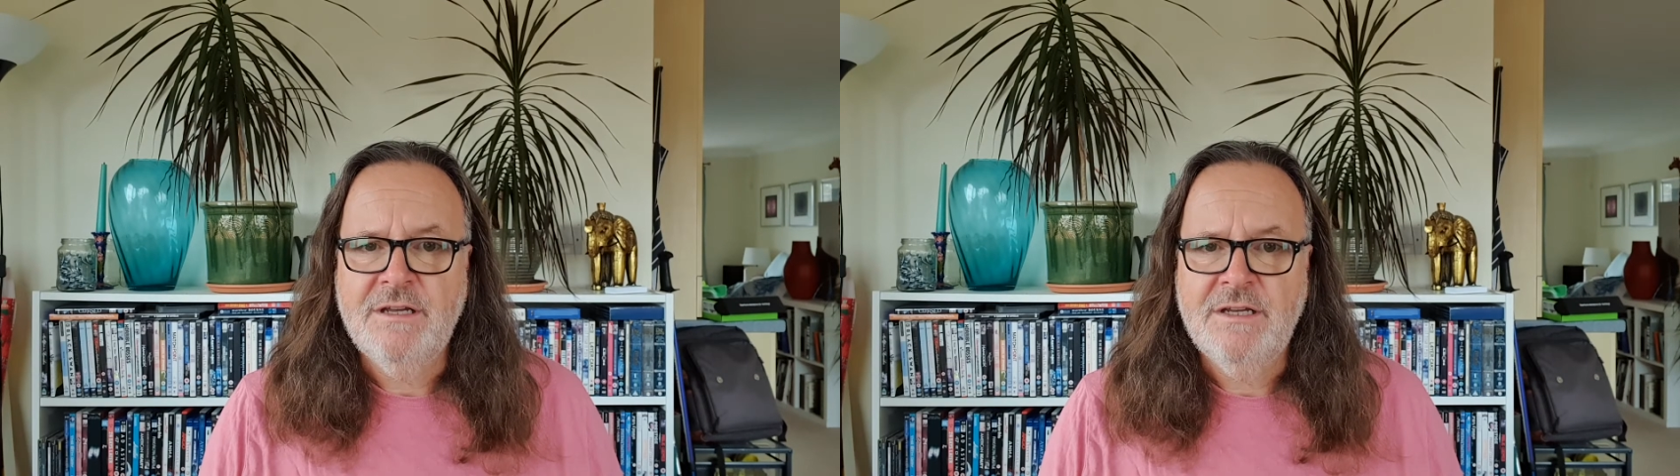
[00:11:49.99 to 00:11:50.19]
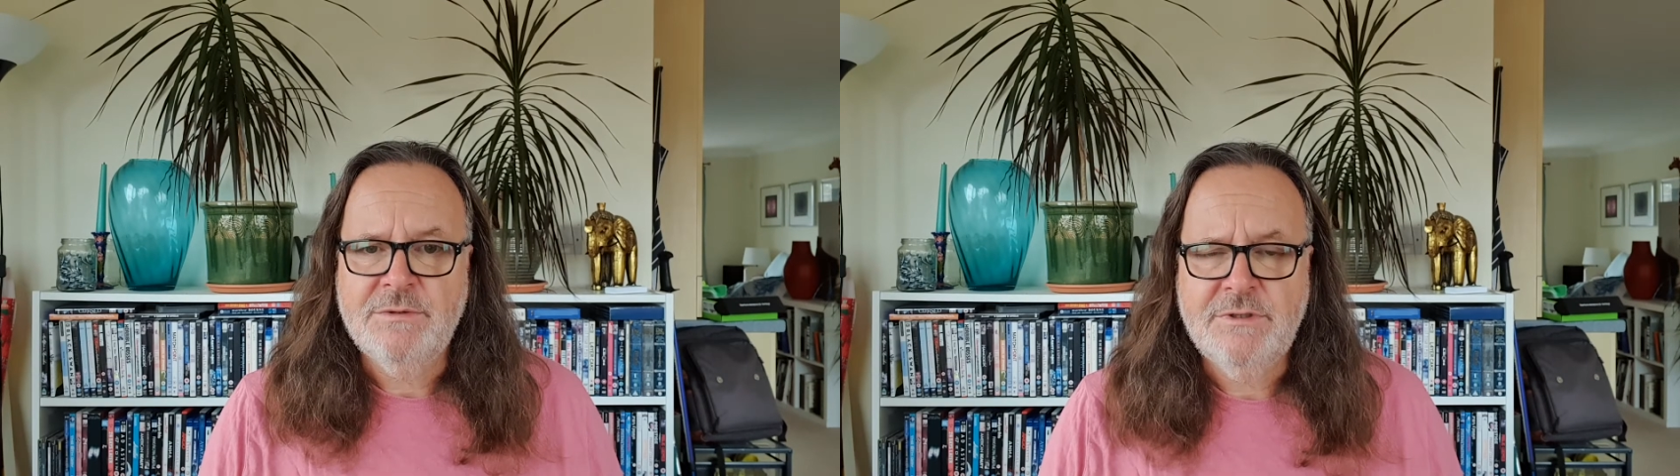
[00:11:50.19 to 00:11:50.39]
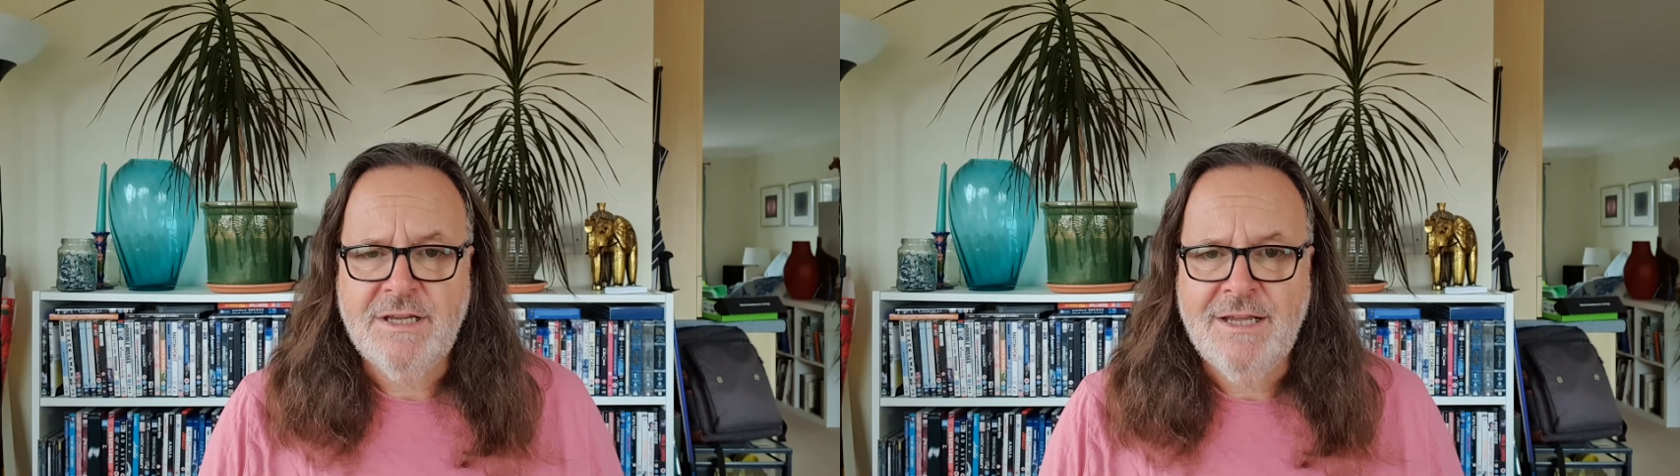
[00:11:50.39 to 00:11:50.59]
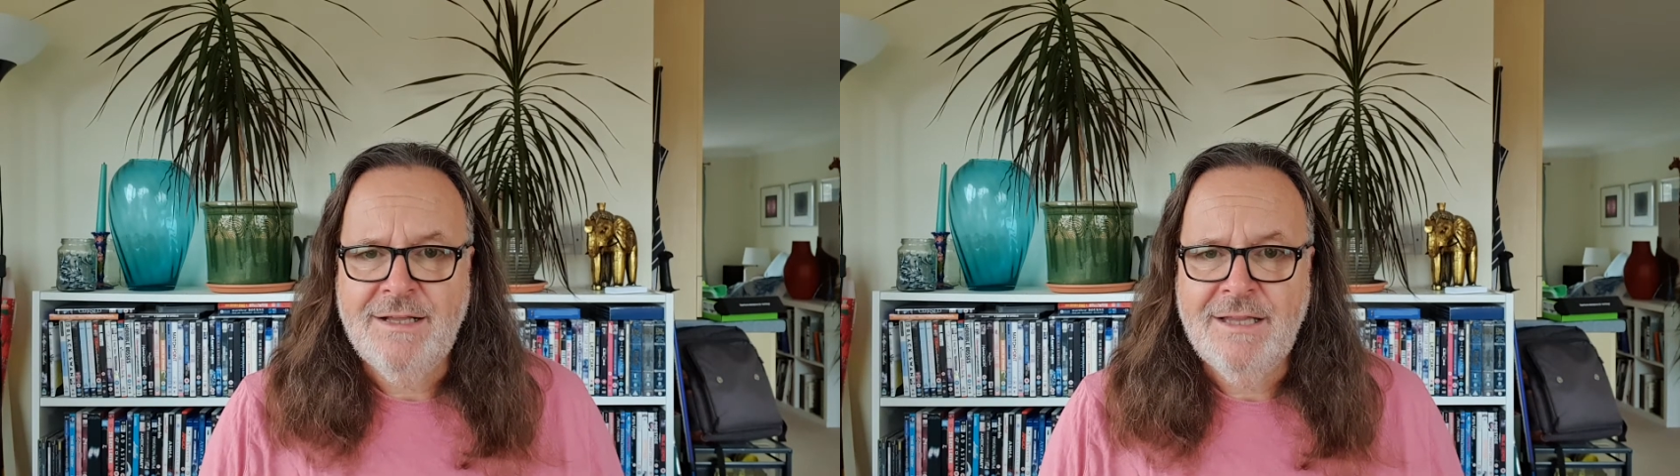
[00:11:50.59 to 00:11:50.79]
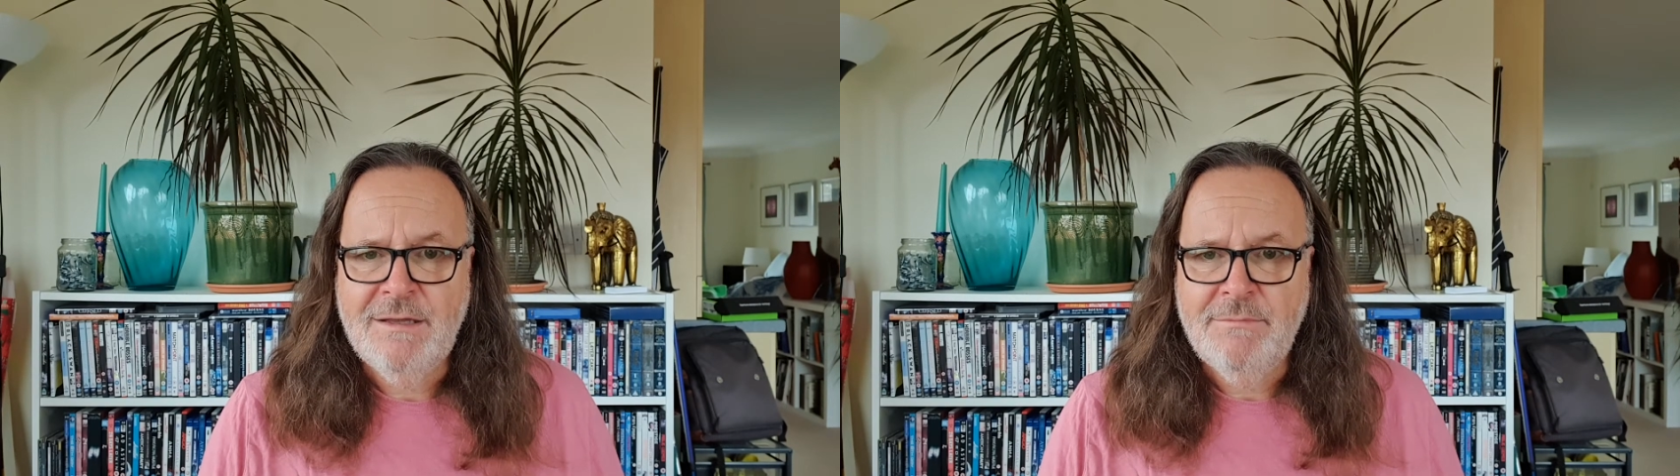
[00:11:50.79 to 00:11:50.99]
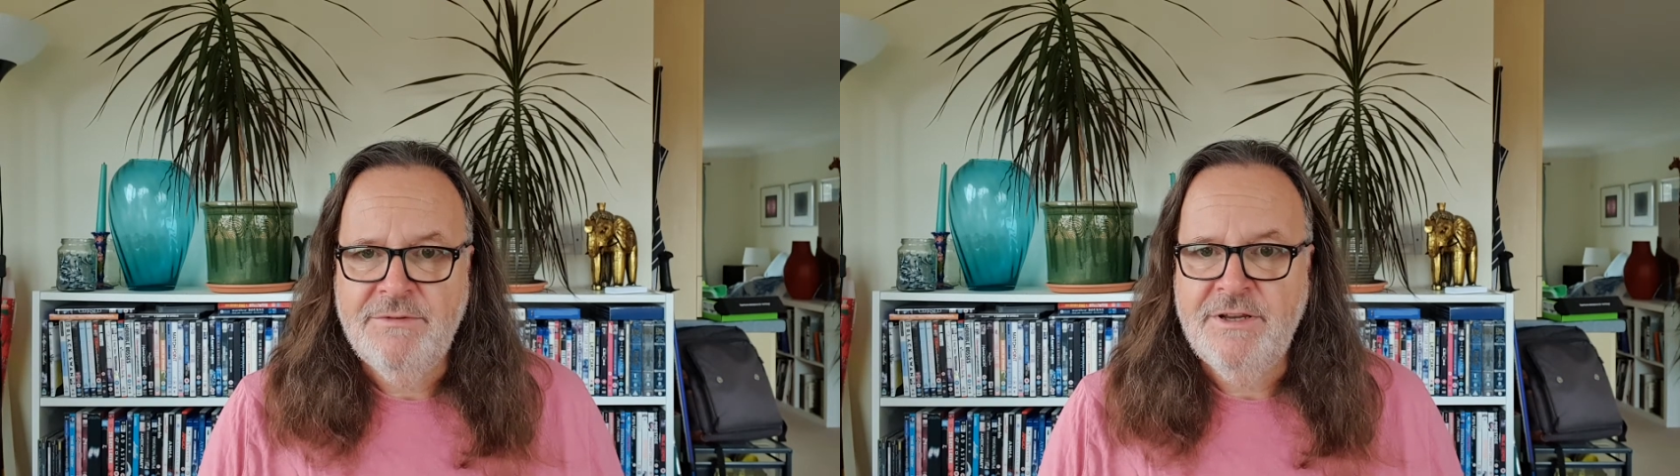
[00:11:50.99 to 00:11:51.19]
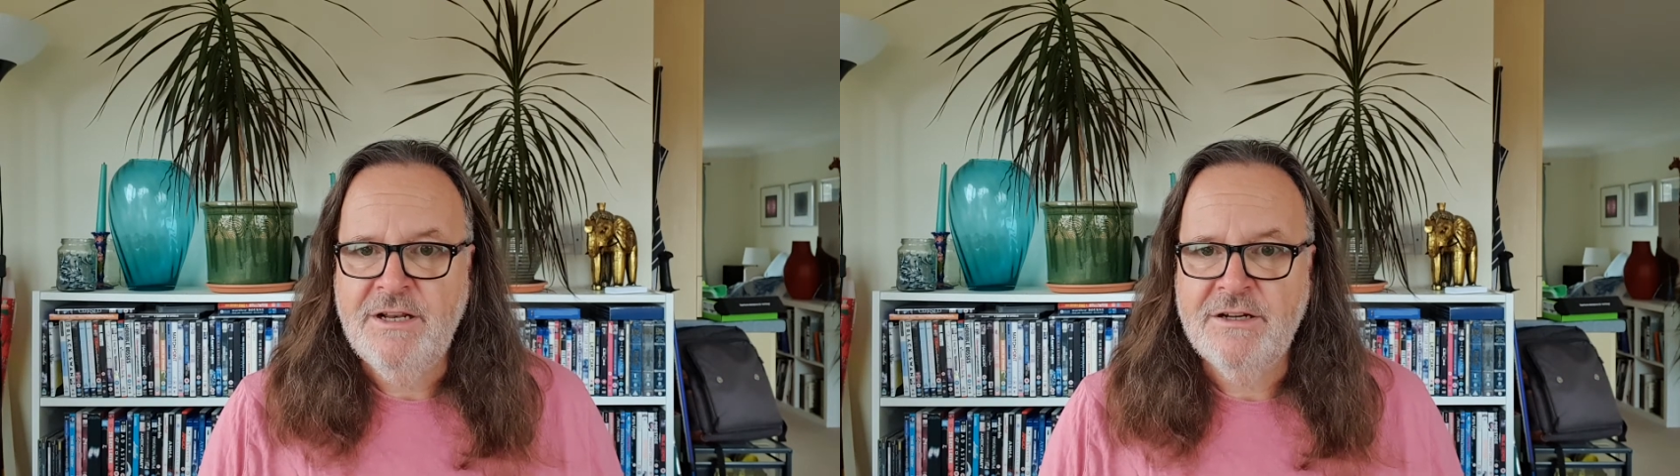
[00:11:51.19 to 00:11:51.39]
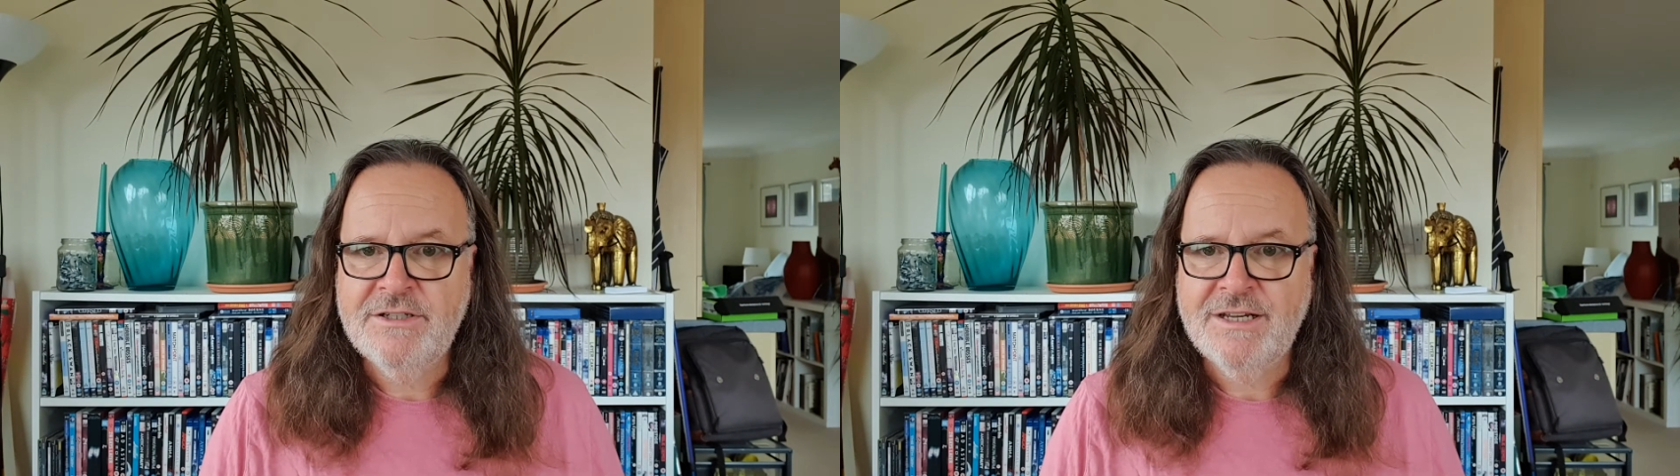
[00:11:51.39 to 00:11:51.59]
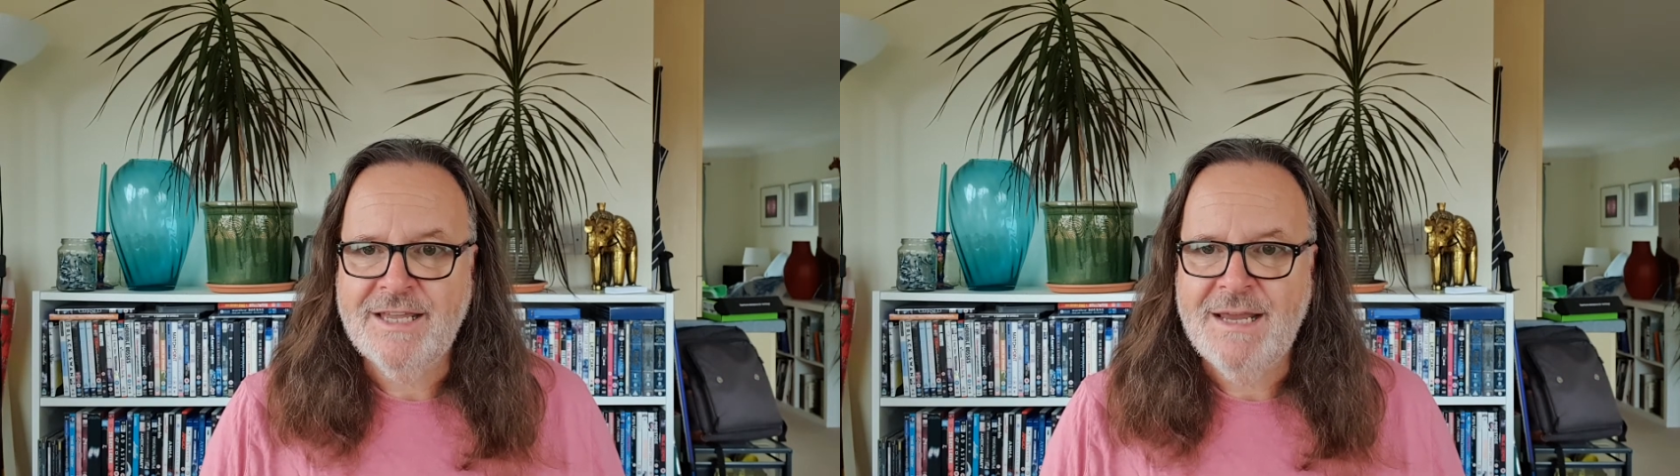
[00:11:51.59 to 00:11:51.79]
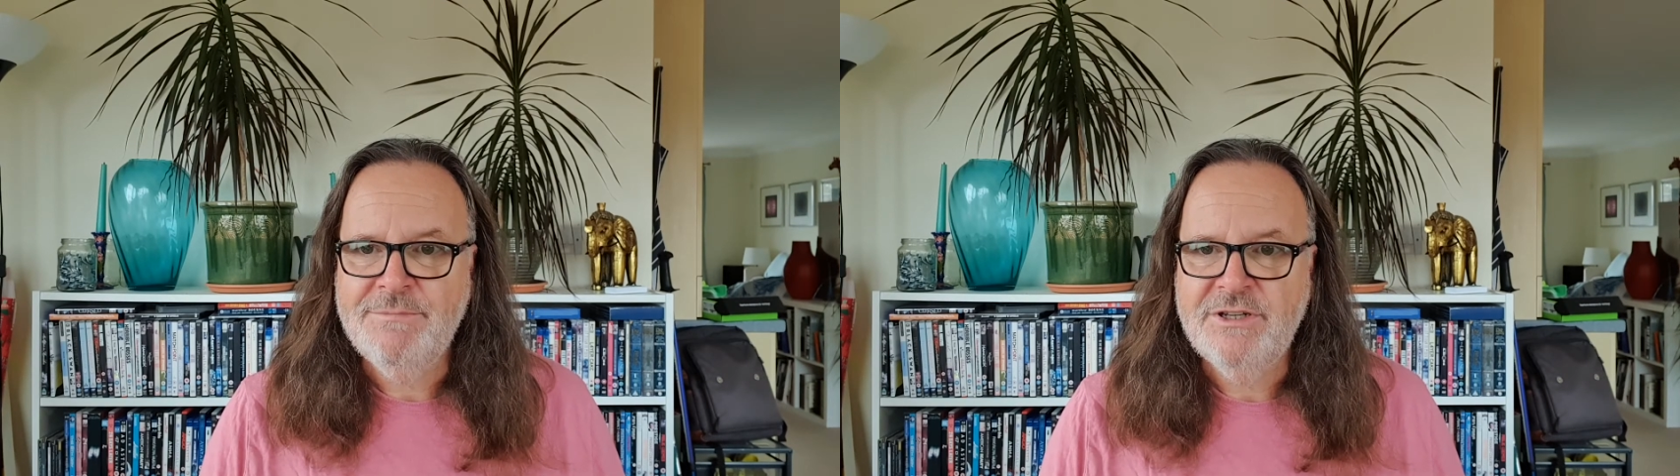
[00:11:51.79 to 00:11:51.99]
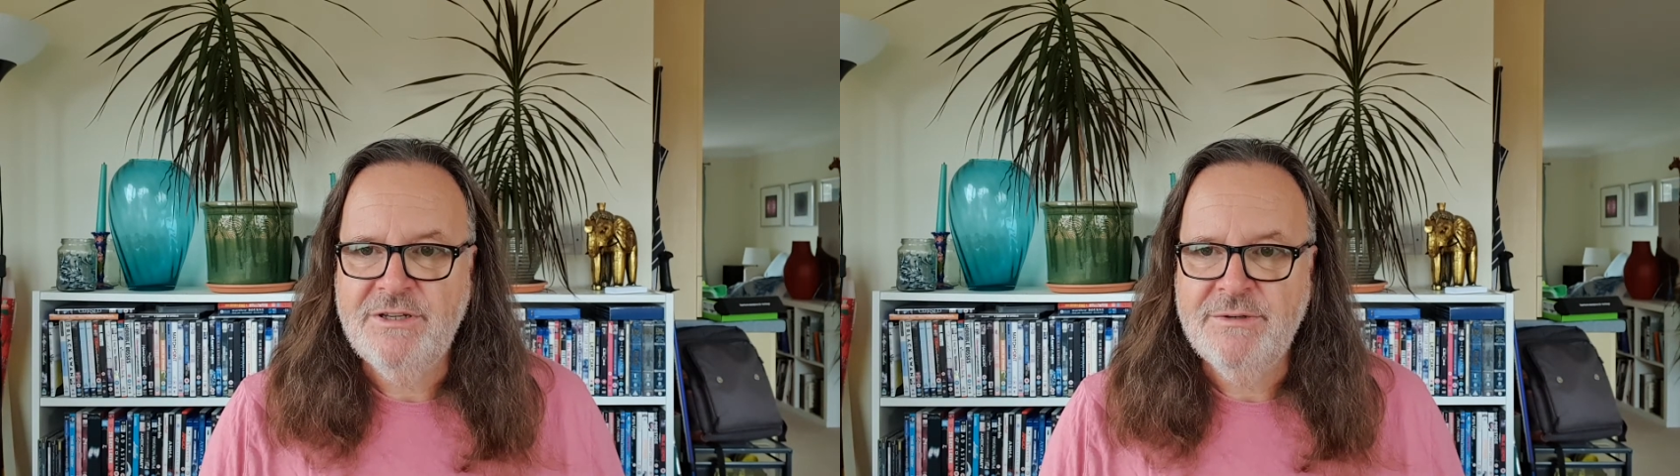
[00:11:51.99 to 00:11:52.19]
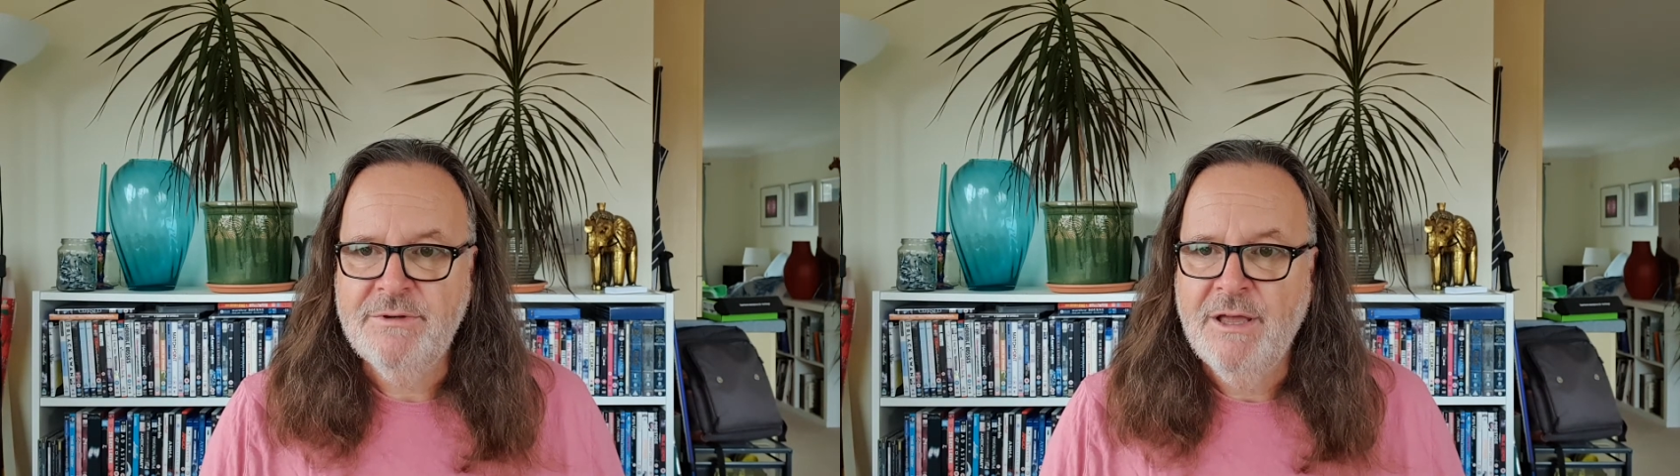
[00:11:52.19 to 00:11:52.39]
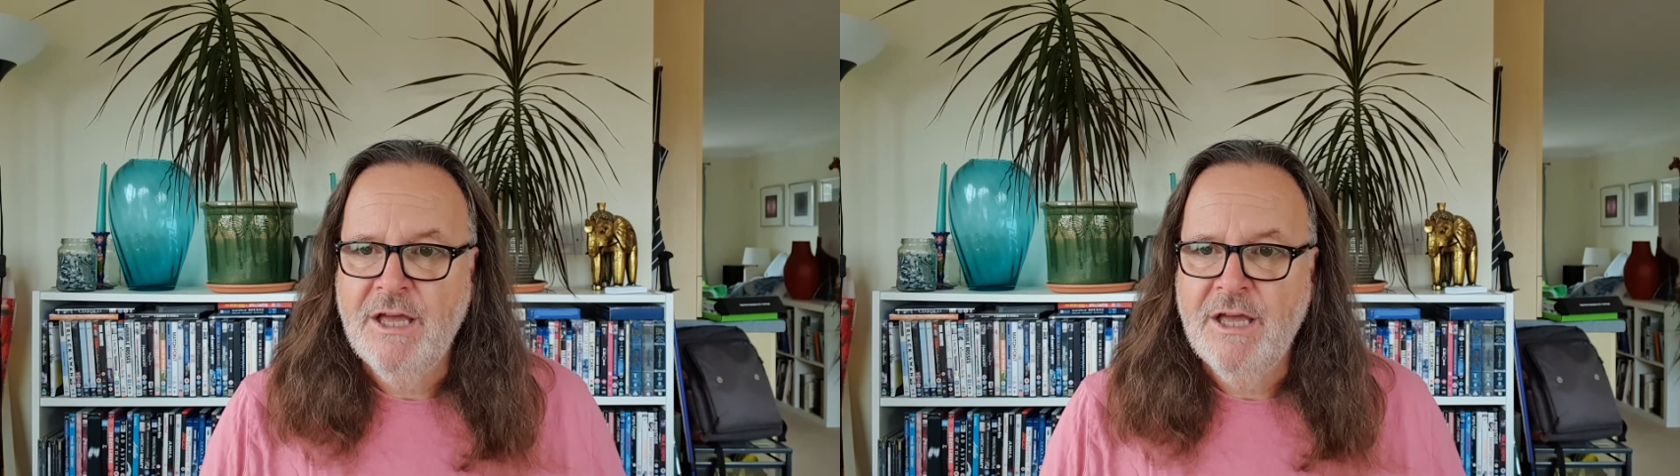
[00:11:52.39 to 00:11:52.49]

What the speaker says: "It would kill him if he learned I came to you.